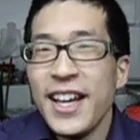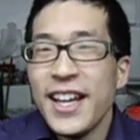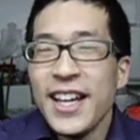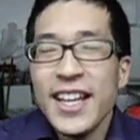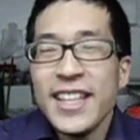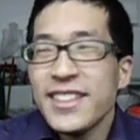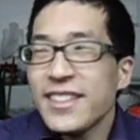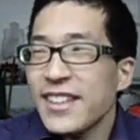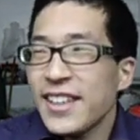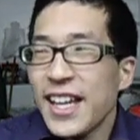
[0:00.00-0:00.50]

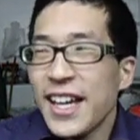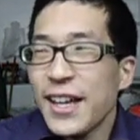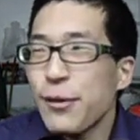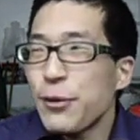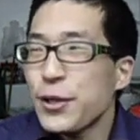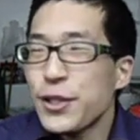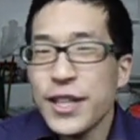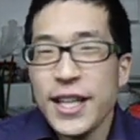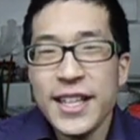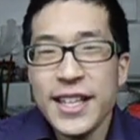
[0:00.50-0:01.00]
it's a
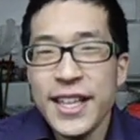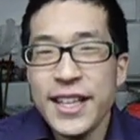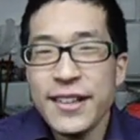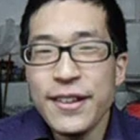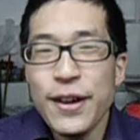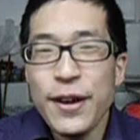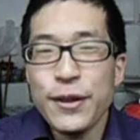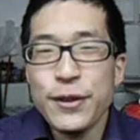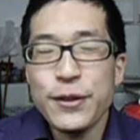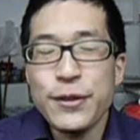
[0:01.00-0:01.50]
language I
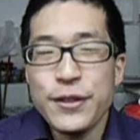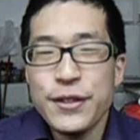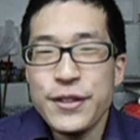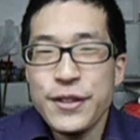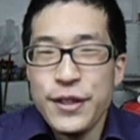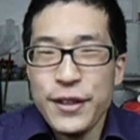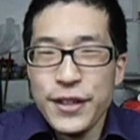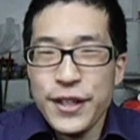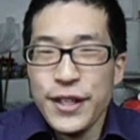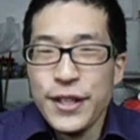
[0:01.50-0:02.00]
cannot
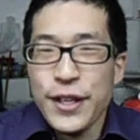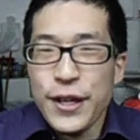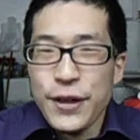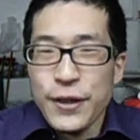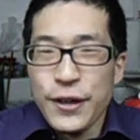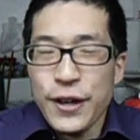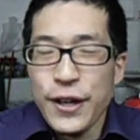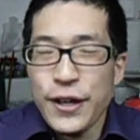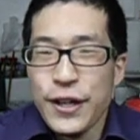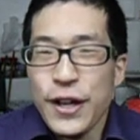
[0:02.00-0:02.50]
study
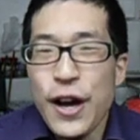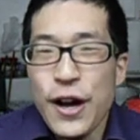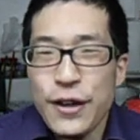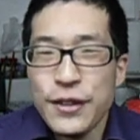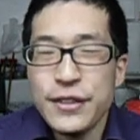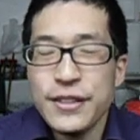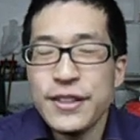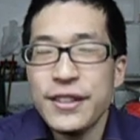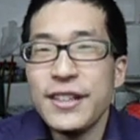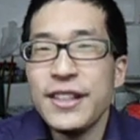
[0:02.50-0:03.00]

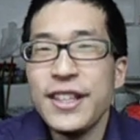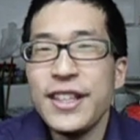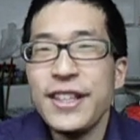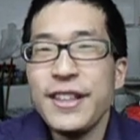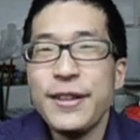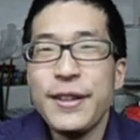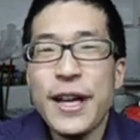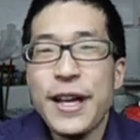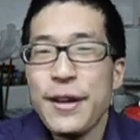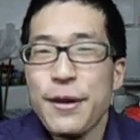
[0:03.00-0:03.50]
constantly.
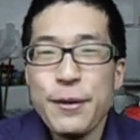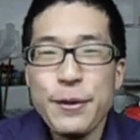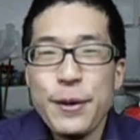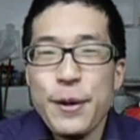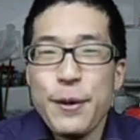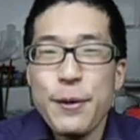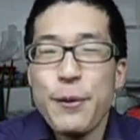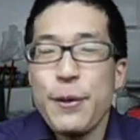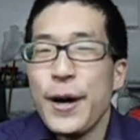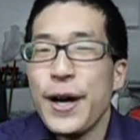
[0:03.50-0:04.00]
I don't
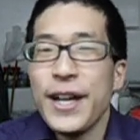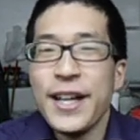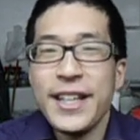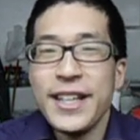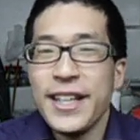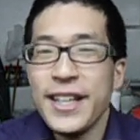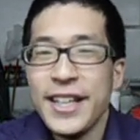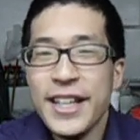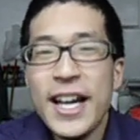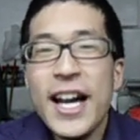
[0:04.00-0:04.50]
know why.
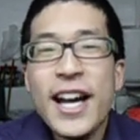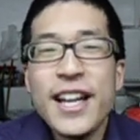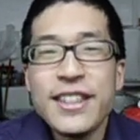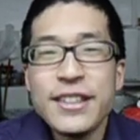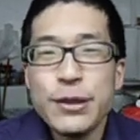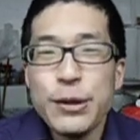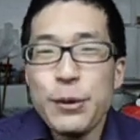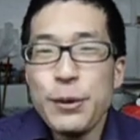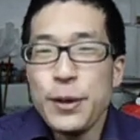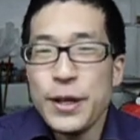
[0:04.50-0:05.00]
It's
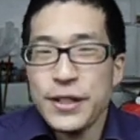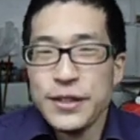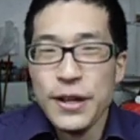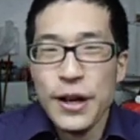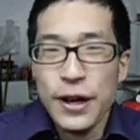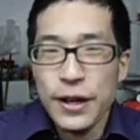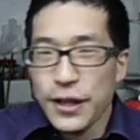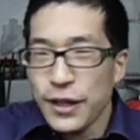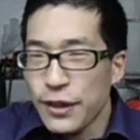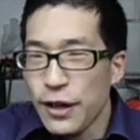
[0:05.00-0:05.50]
always
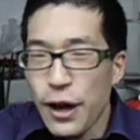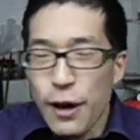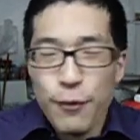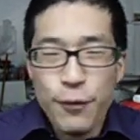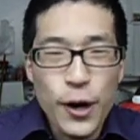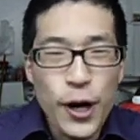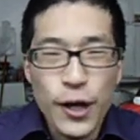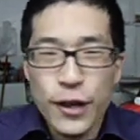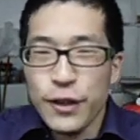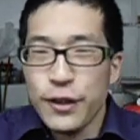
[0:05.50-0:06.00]
on and off,
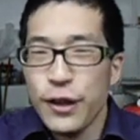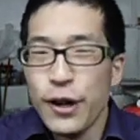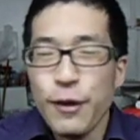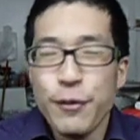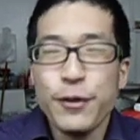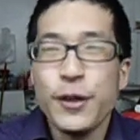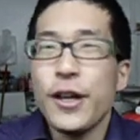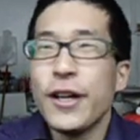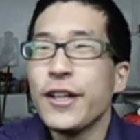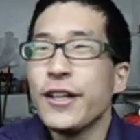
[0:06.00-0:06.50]
on and
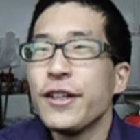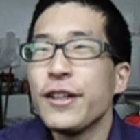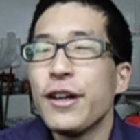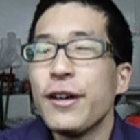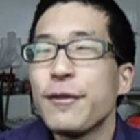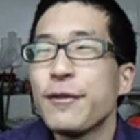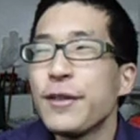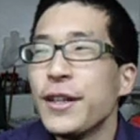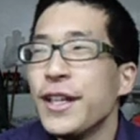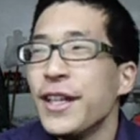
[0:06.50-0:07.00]
off, on and
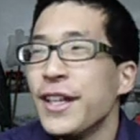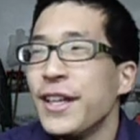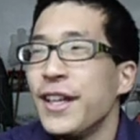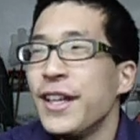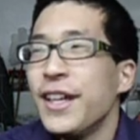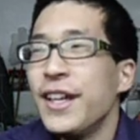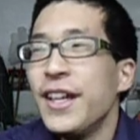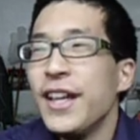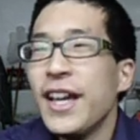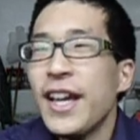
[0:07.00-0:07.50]
off.
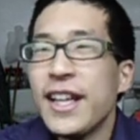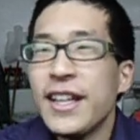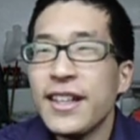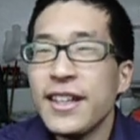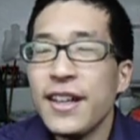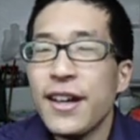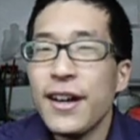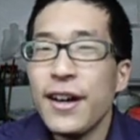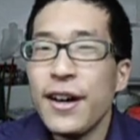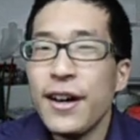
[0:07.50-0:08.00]
And
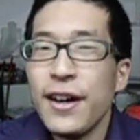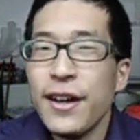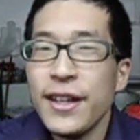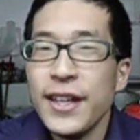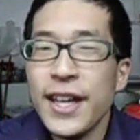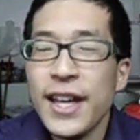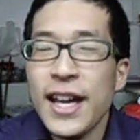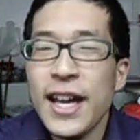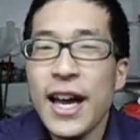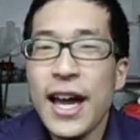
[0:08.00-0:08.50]

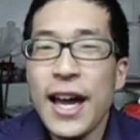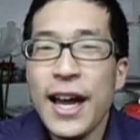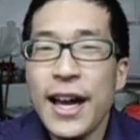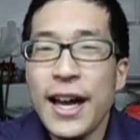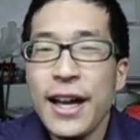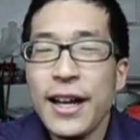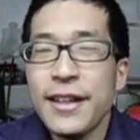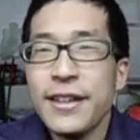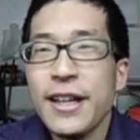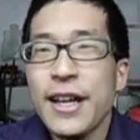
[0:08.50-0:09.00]

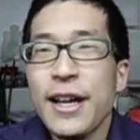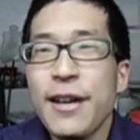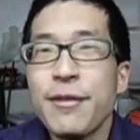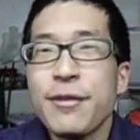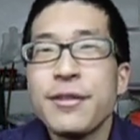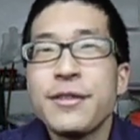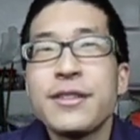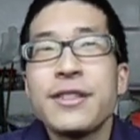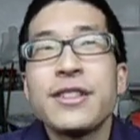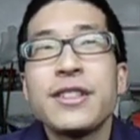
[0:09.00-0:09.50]
yeah,
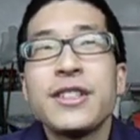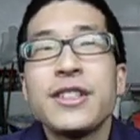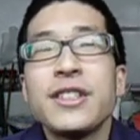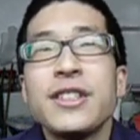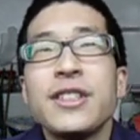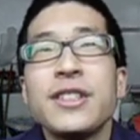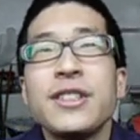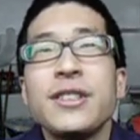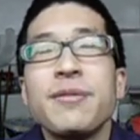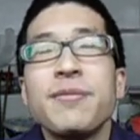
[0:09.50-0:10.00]

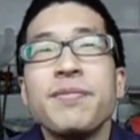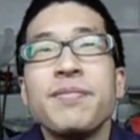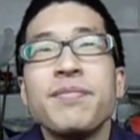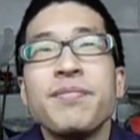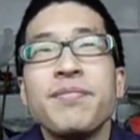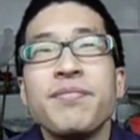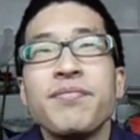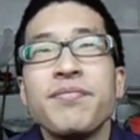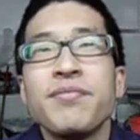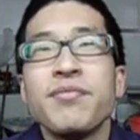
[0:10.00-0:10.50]
after
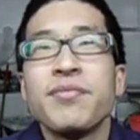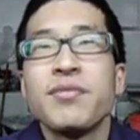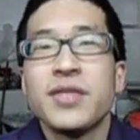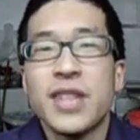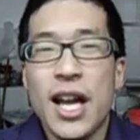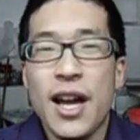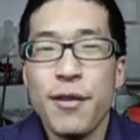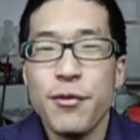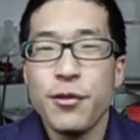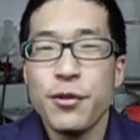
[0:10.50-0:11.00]

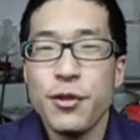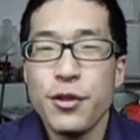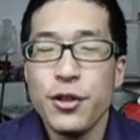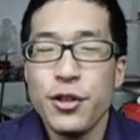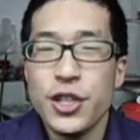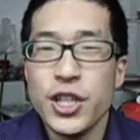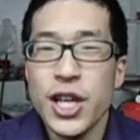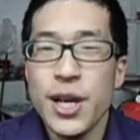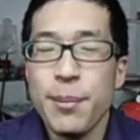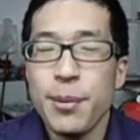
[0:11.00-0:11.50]

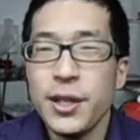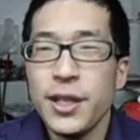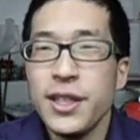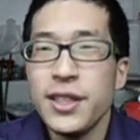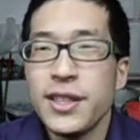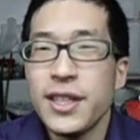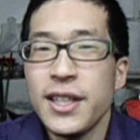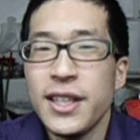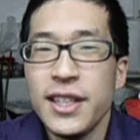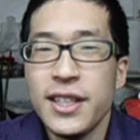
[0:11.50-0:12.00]

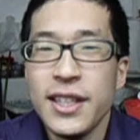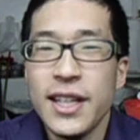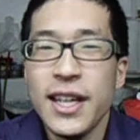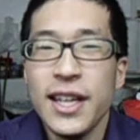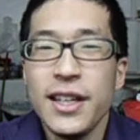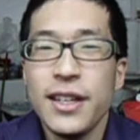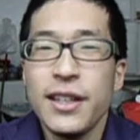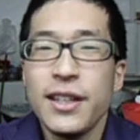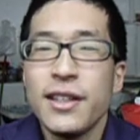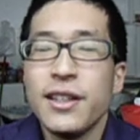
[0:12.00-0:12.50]
Japanese and
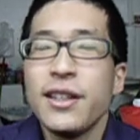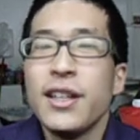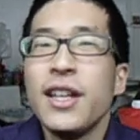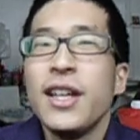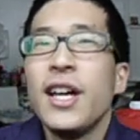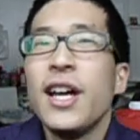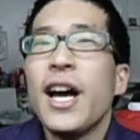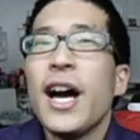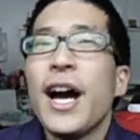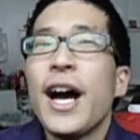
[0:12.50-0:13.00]
Italian,
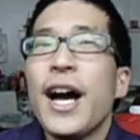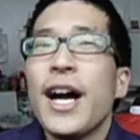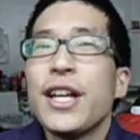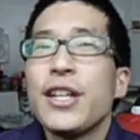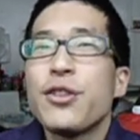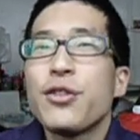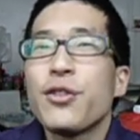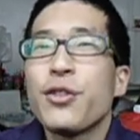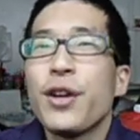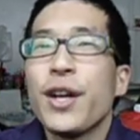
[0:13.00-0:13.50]
I
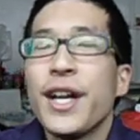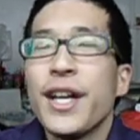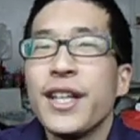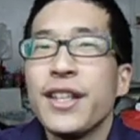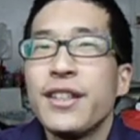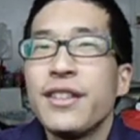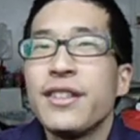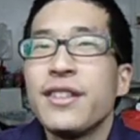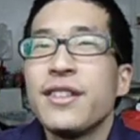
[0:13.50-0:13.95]
tried